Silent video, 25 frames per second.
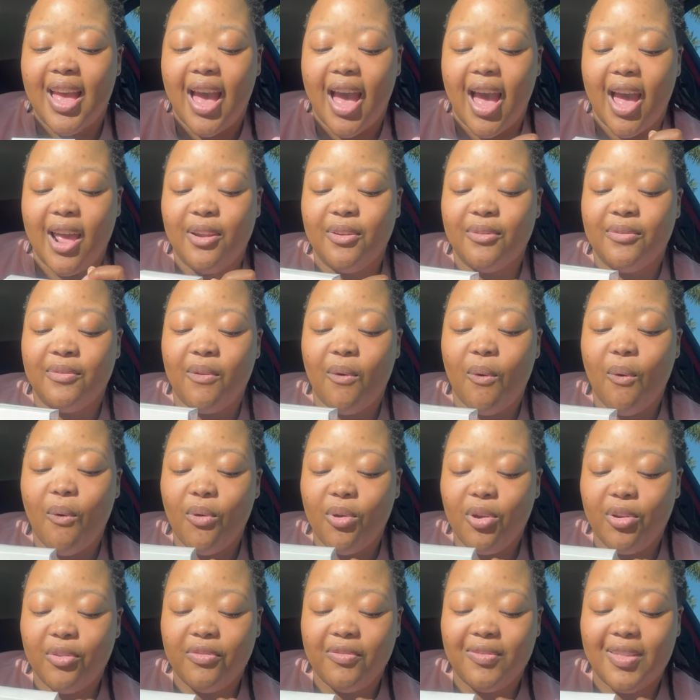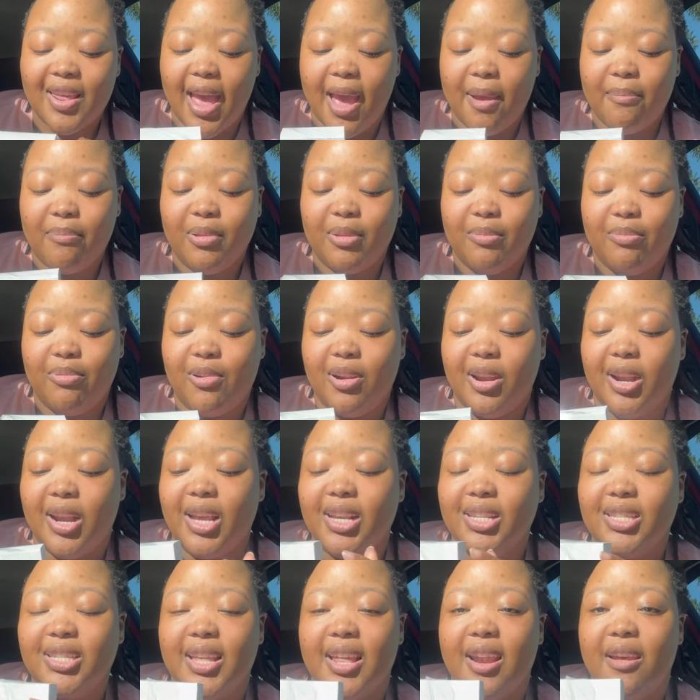Out of all of the Apple
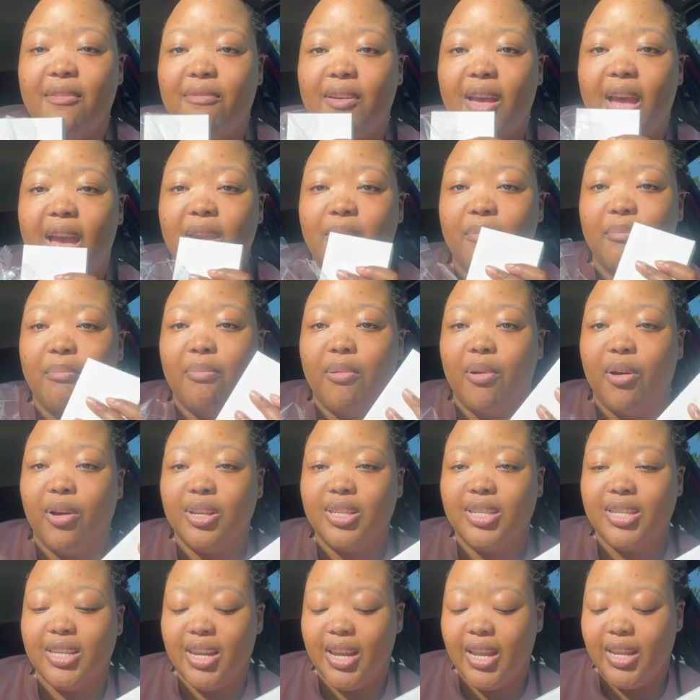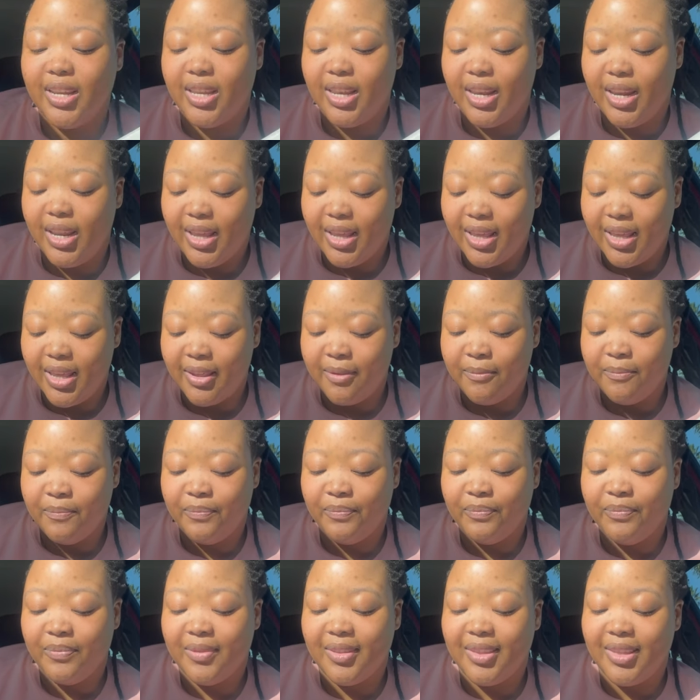products that I've unboxed lately,
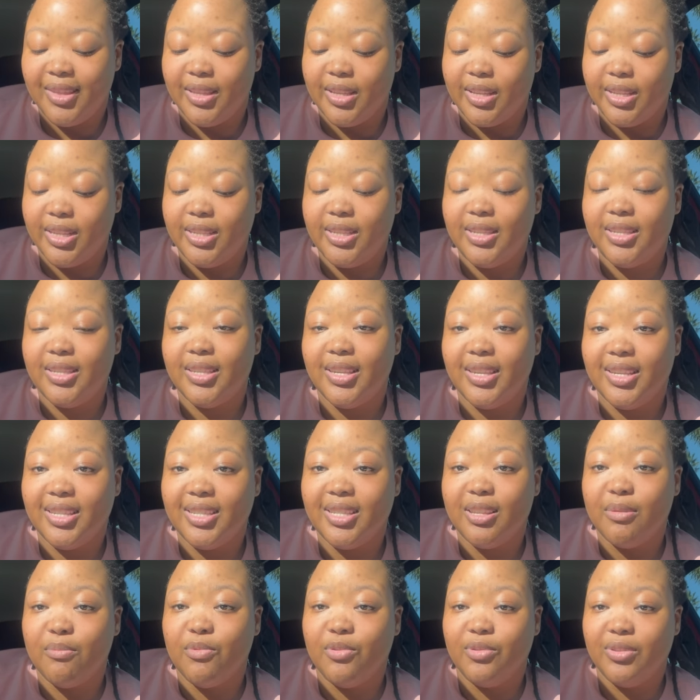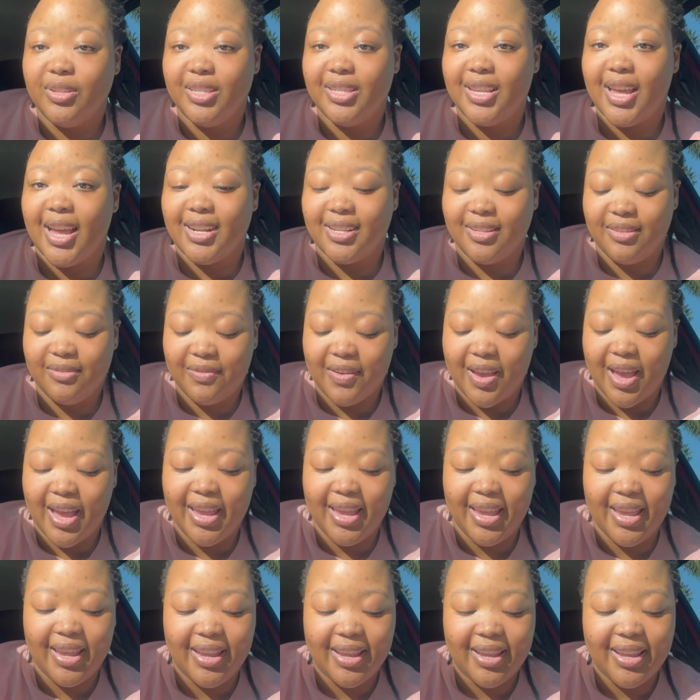this is the most
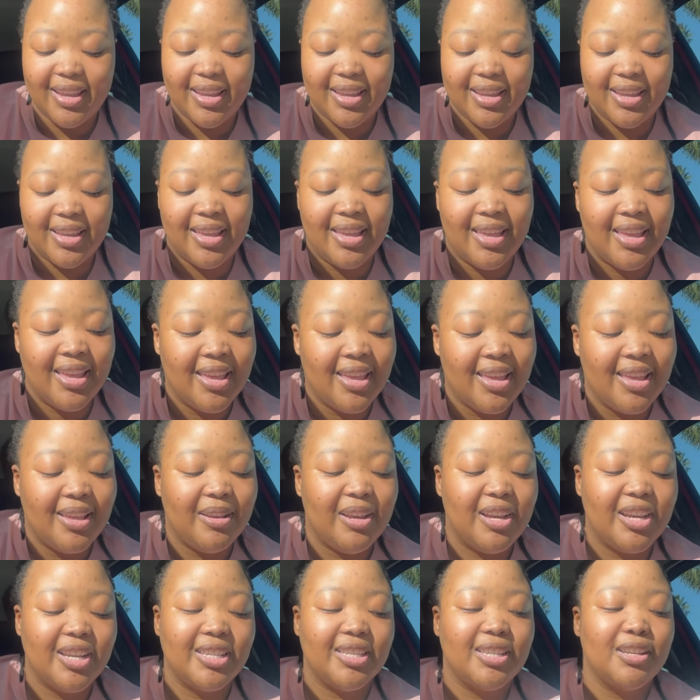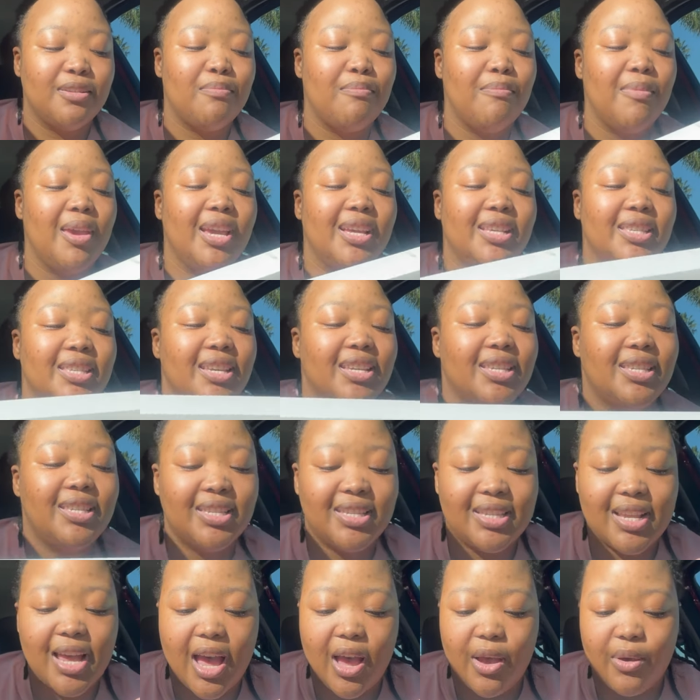satisfying because it makes a
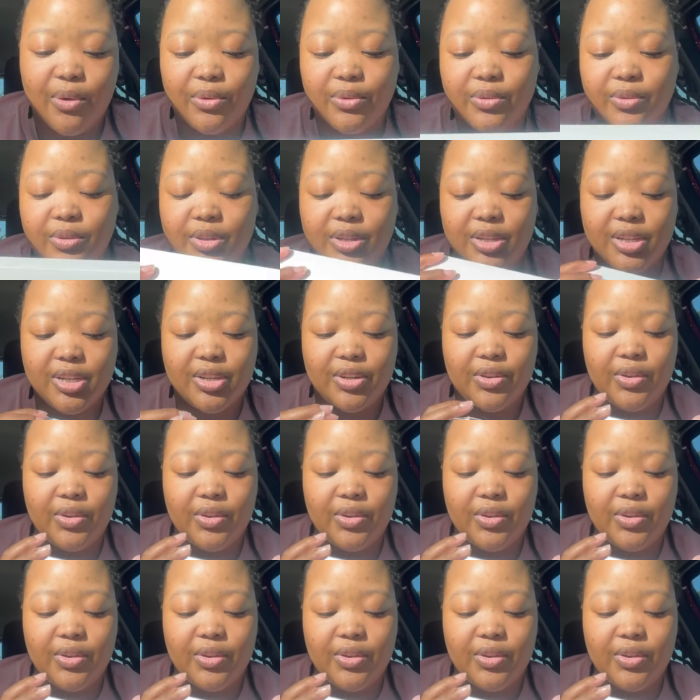sound.